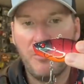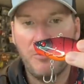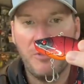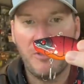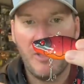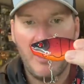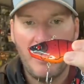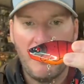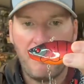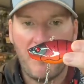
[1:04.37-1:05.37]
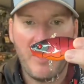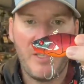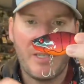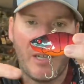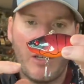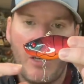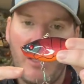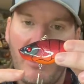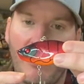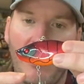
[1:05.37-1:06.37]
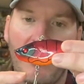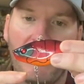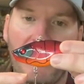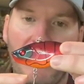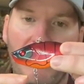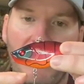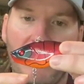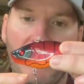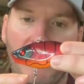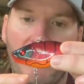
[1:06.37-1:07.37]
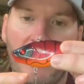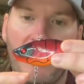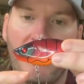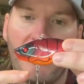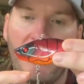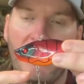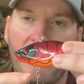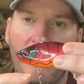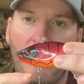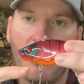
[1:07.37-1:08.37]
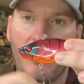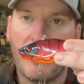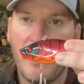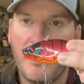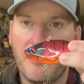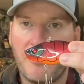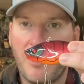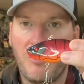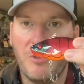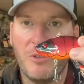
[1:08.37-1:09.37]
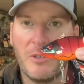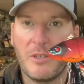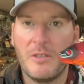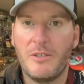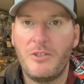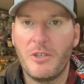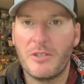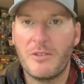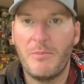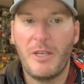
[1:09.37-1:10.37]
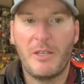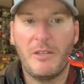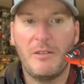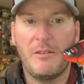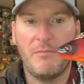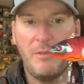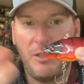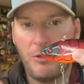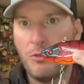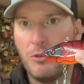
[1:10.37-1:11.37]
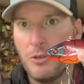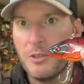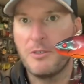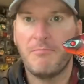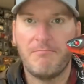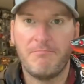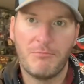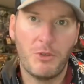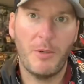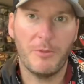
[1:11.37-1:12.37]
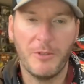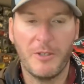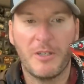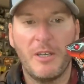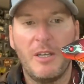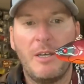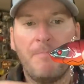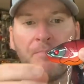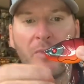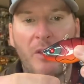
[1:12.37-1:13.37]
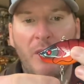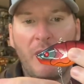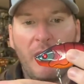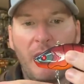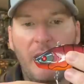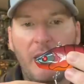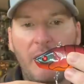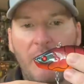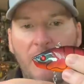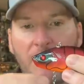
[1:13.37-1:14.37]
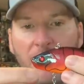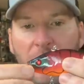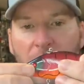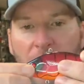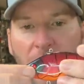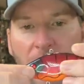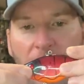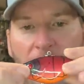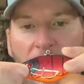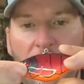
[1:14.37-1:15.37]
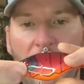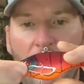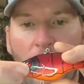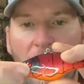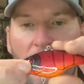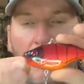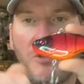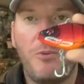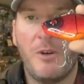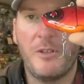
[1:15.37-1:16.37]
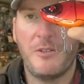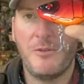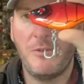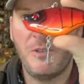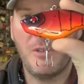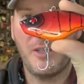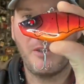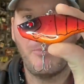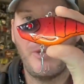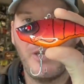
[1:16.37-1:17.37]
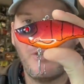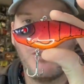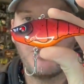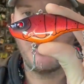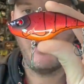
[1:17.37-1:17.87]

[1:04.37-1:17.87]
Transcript: doing is cutting off your front hook on your treble hook just to make it a two-hooked treble hook. And to, to figure out which one you want to do, you let the bait just